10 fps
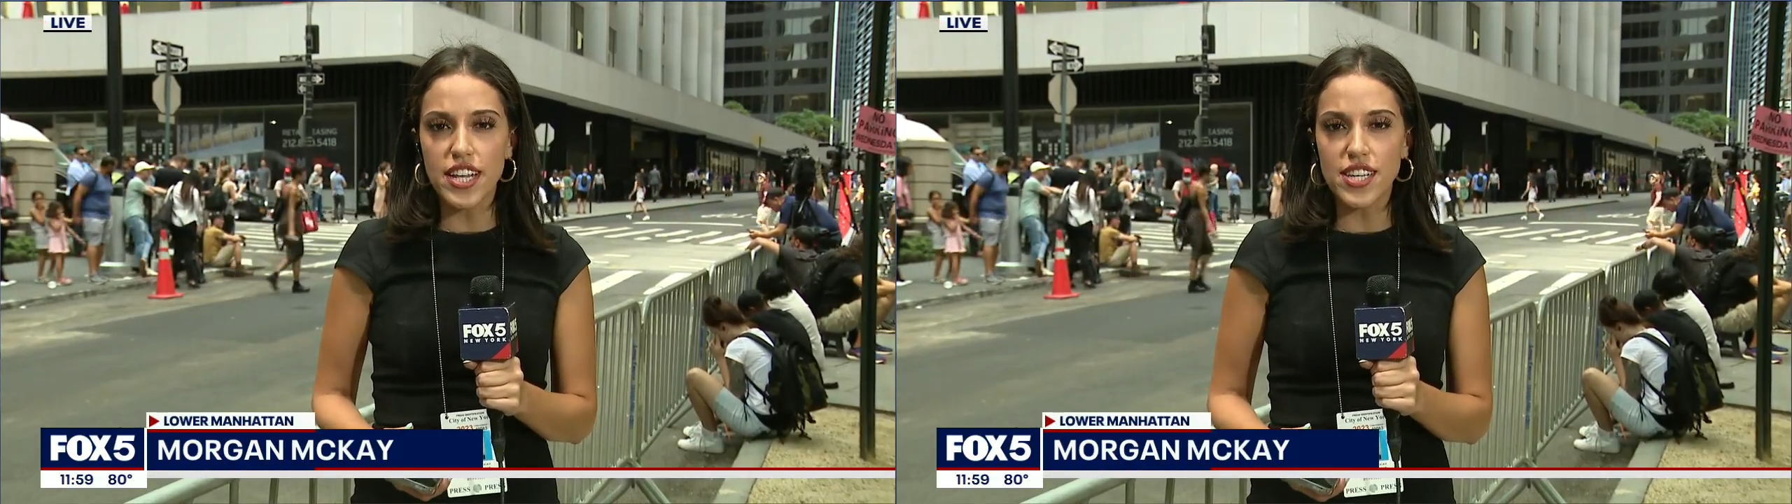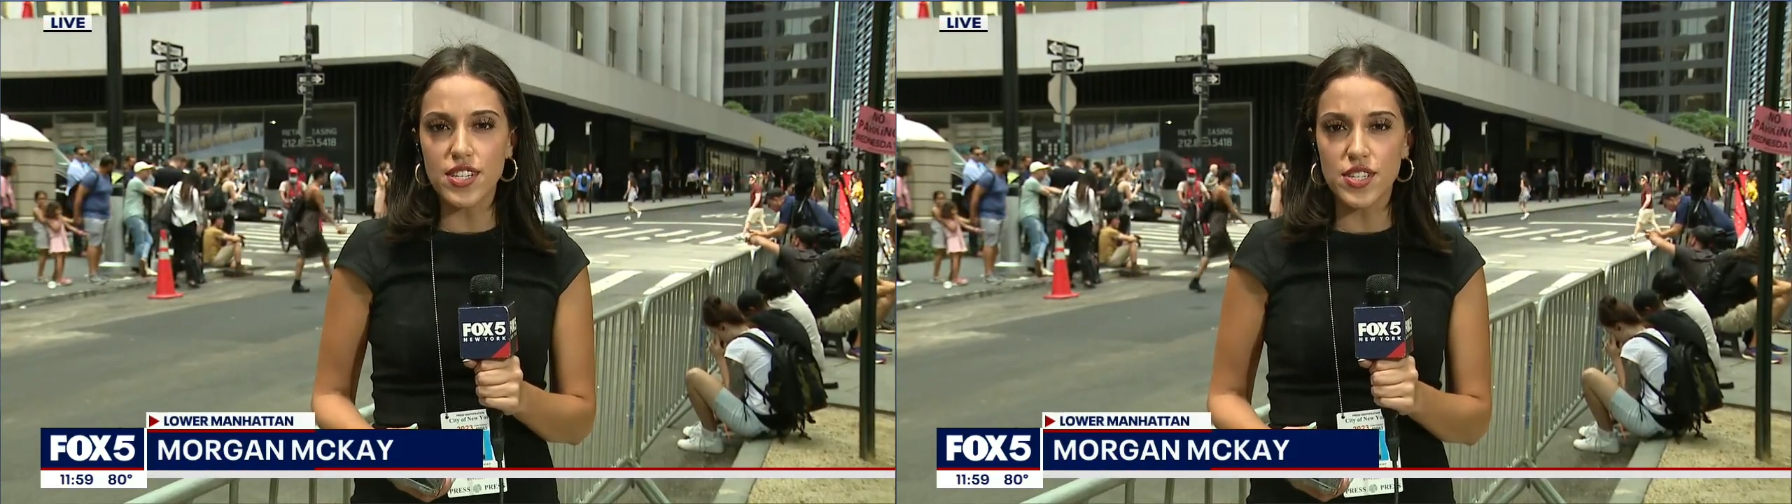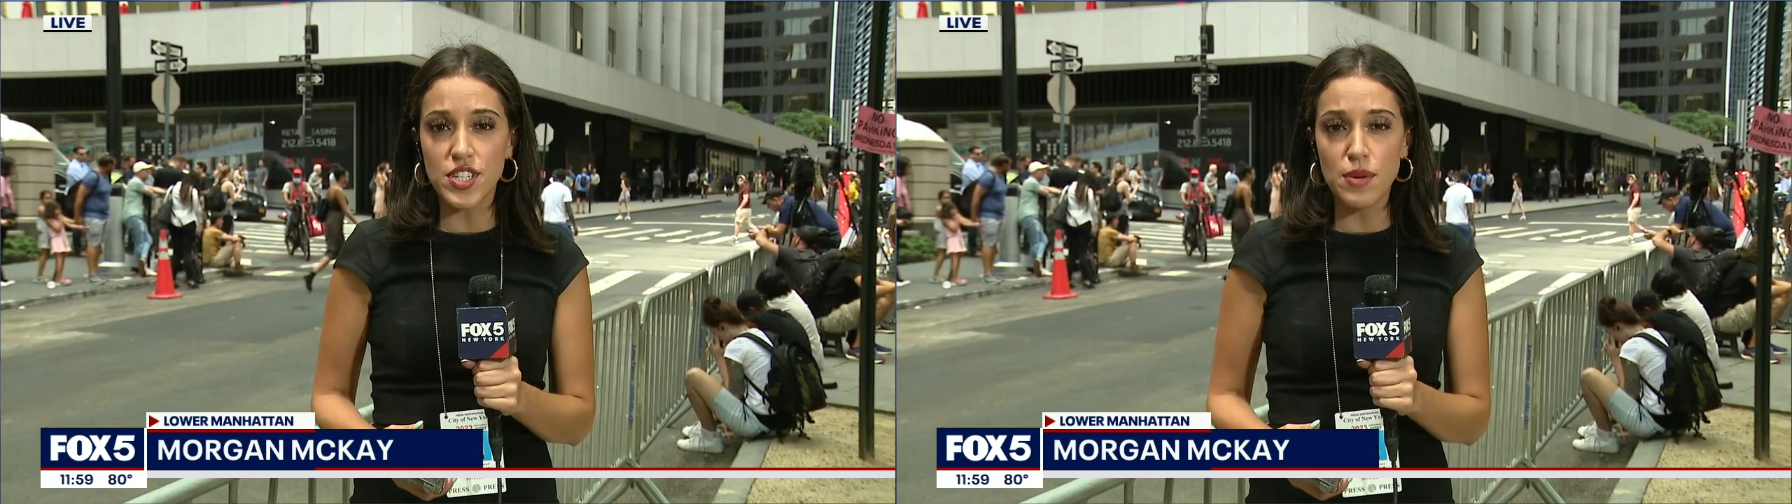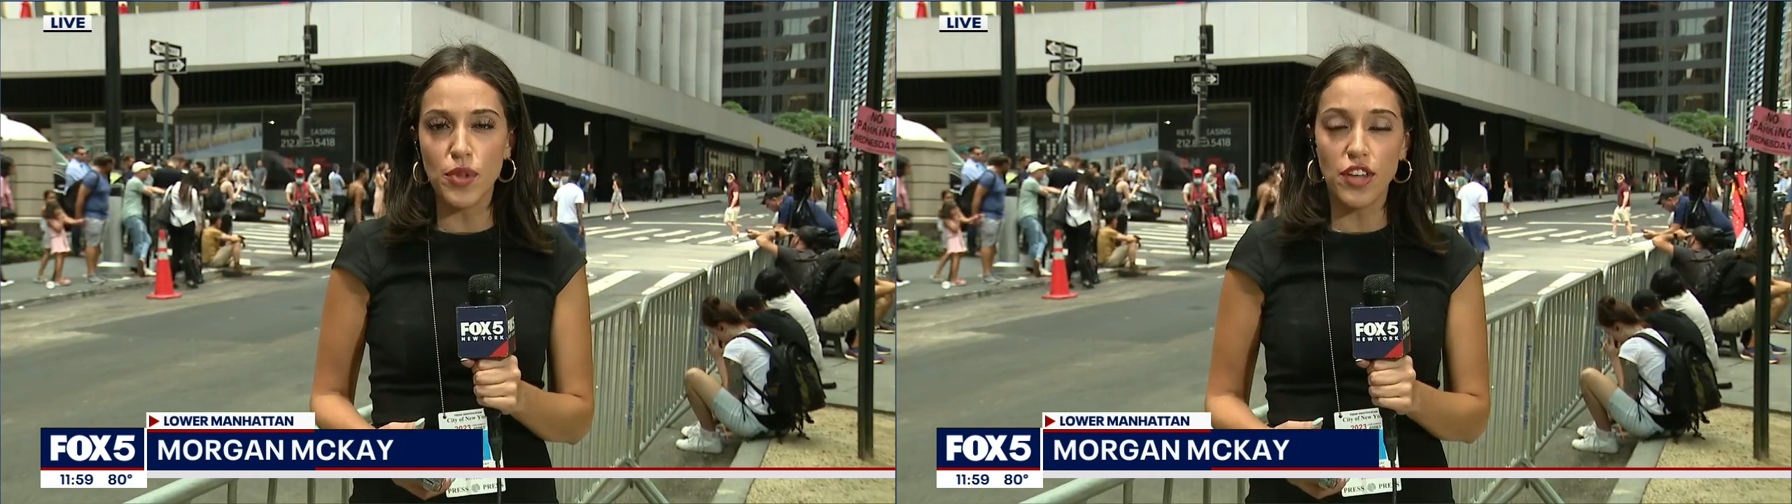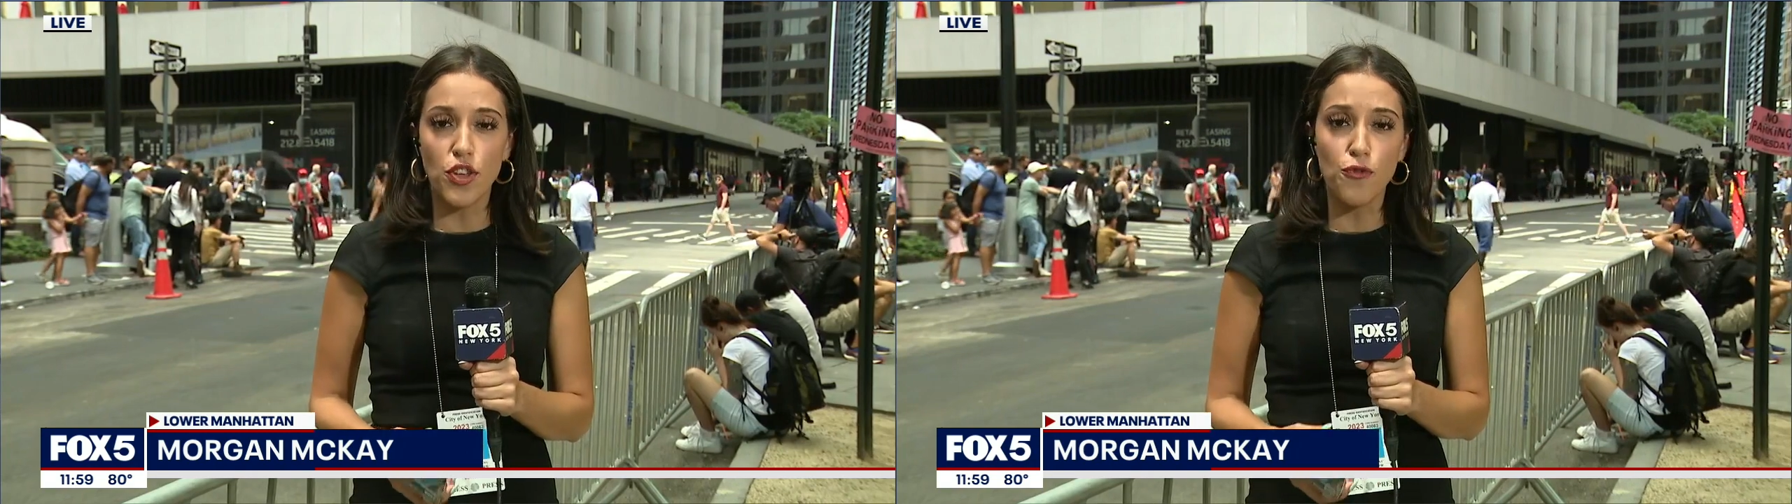it doesn't seem
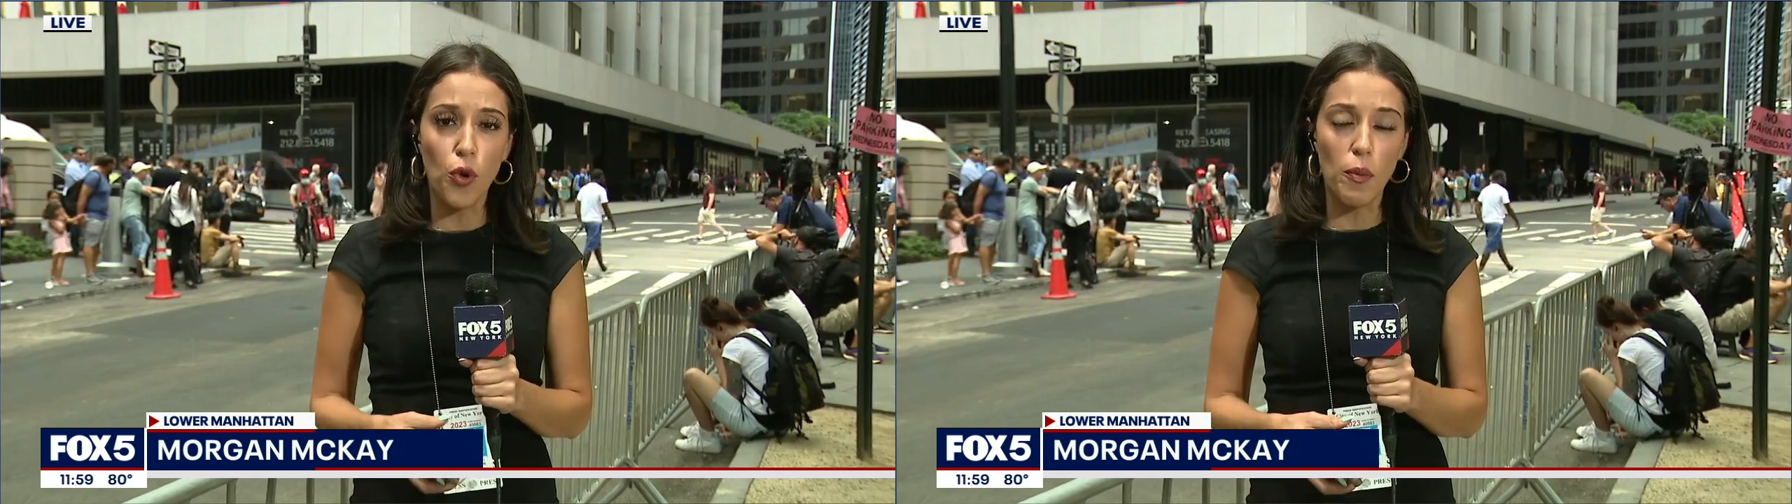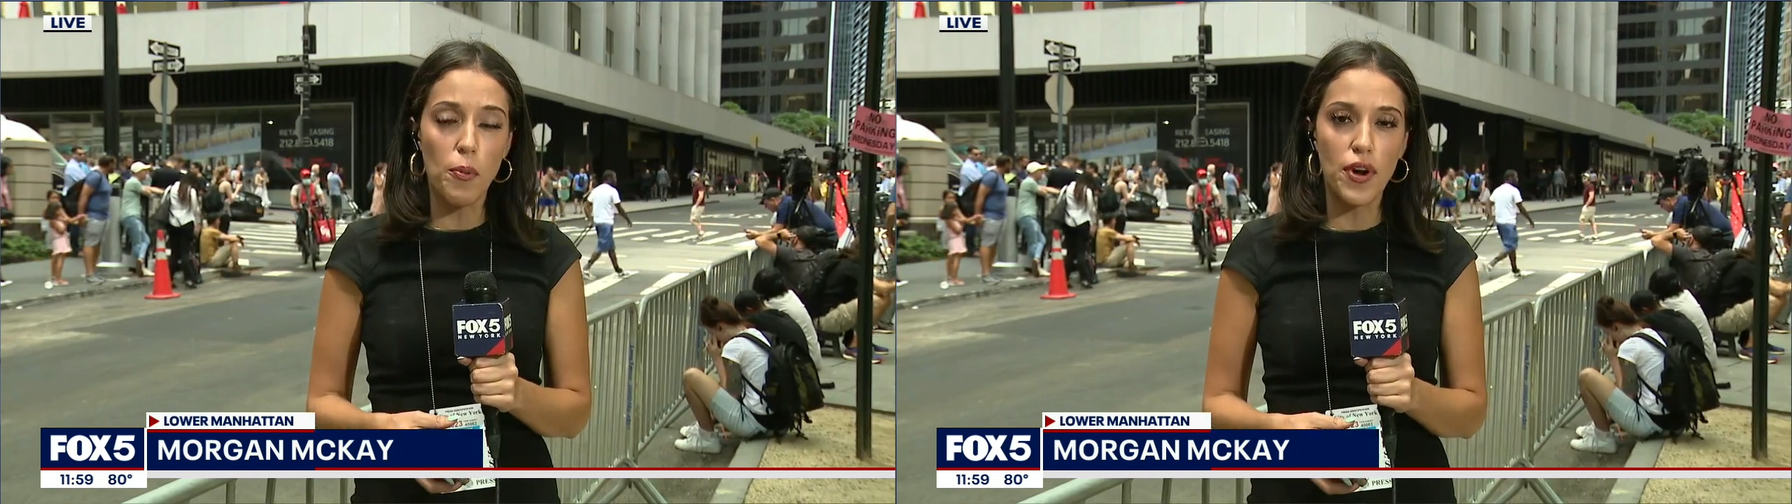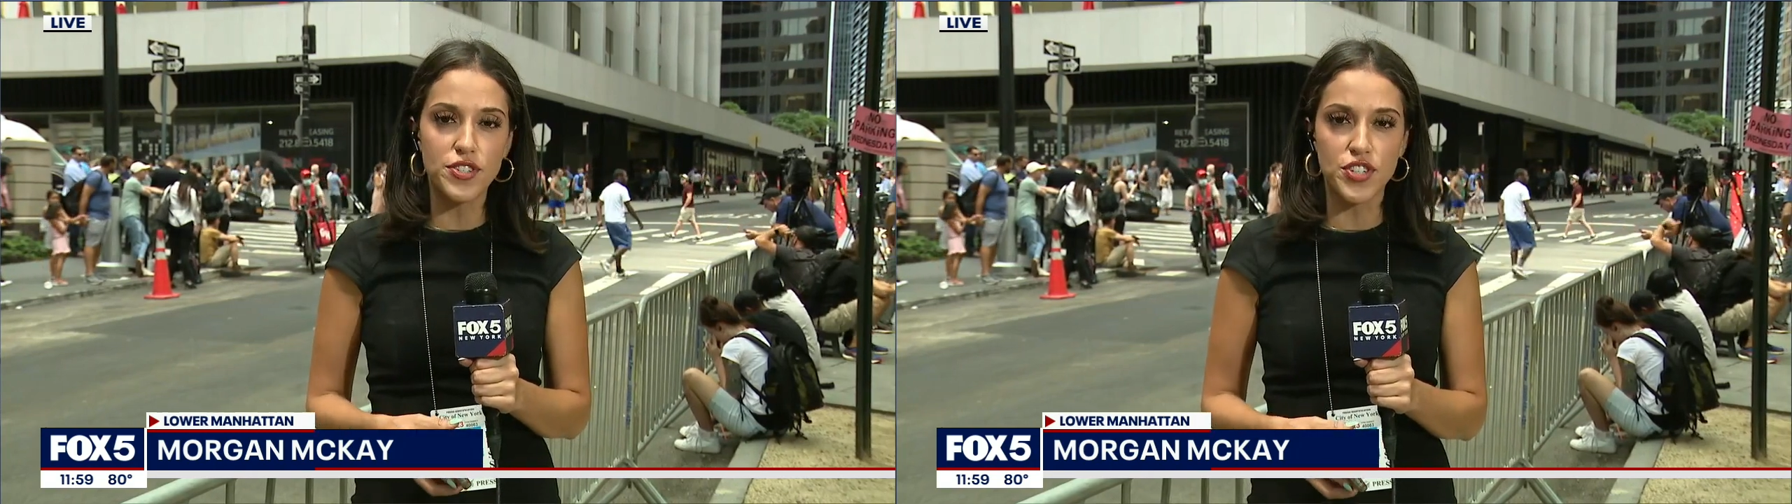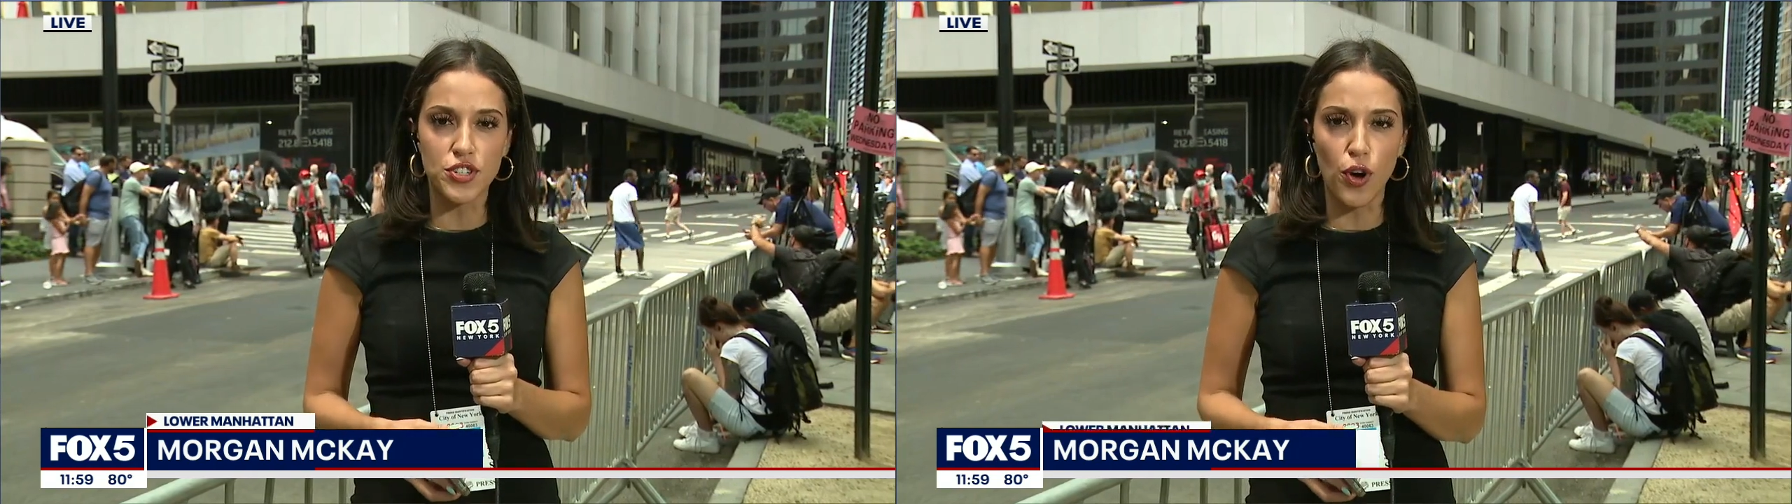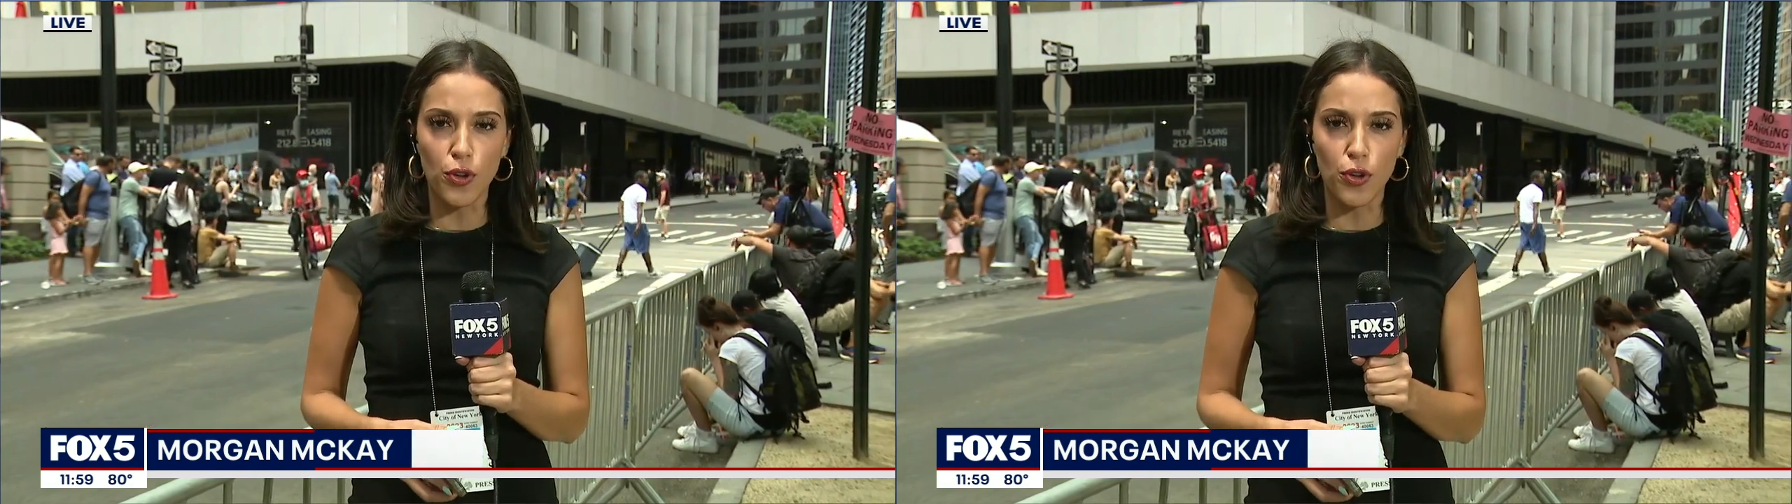like the former president,